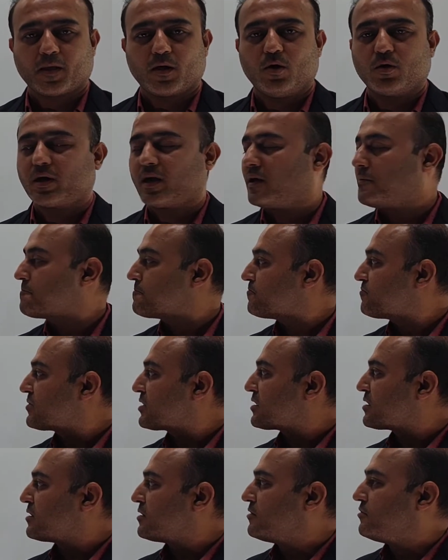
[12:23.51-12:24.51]
Okay,
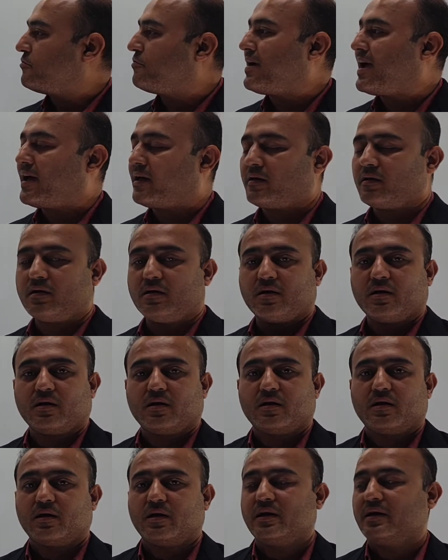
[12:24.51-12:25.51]
where
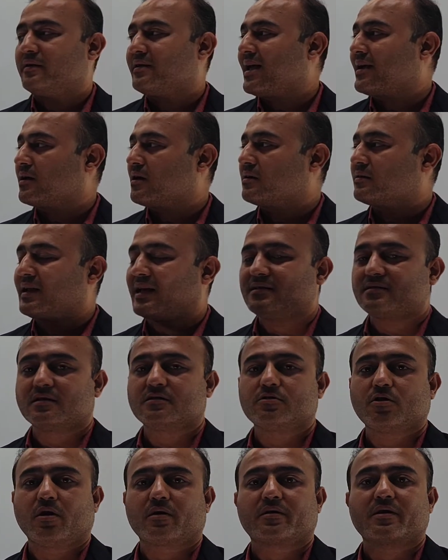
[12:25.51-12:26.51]
he
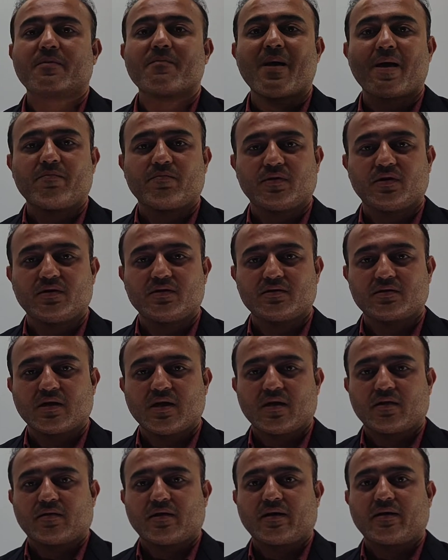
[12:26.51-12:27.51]
recognizes or remembers
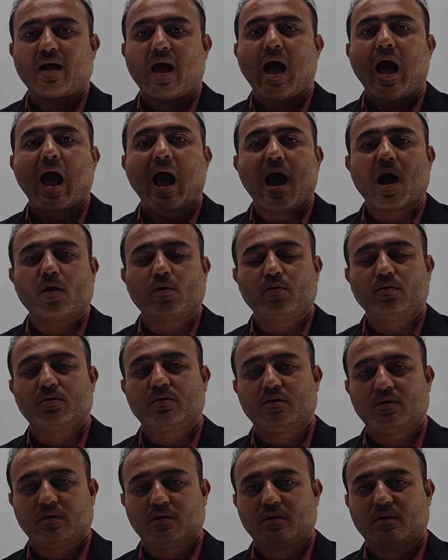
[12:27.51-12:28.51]
that
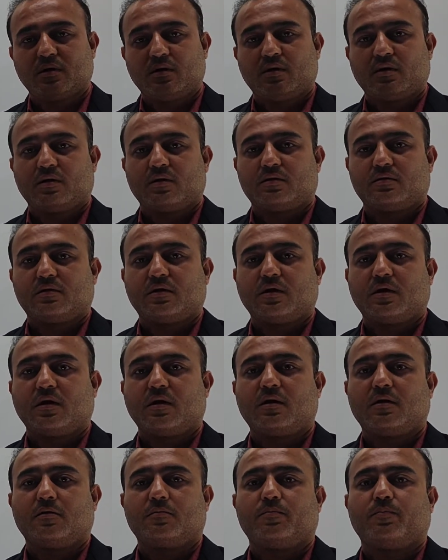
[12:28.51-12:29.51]
how
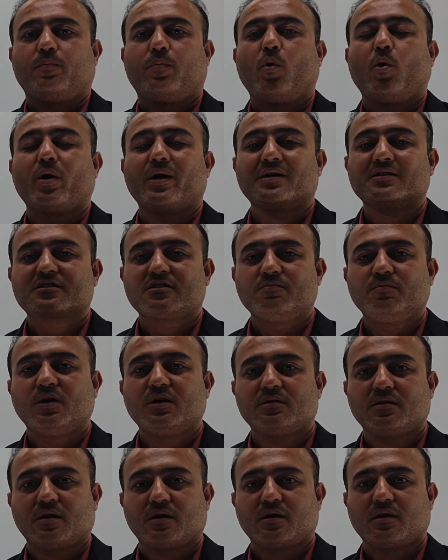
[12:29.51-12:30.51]
the poet's
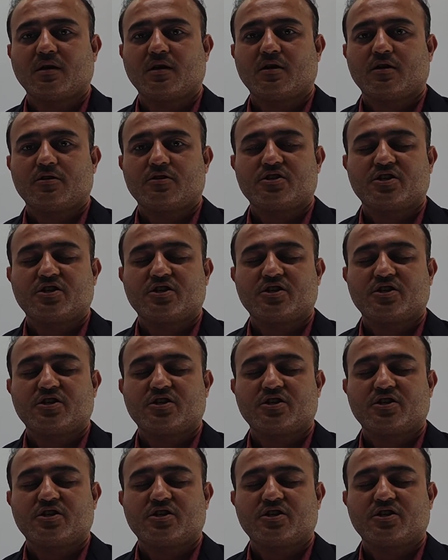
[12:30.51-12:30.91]
mother,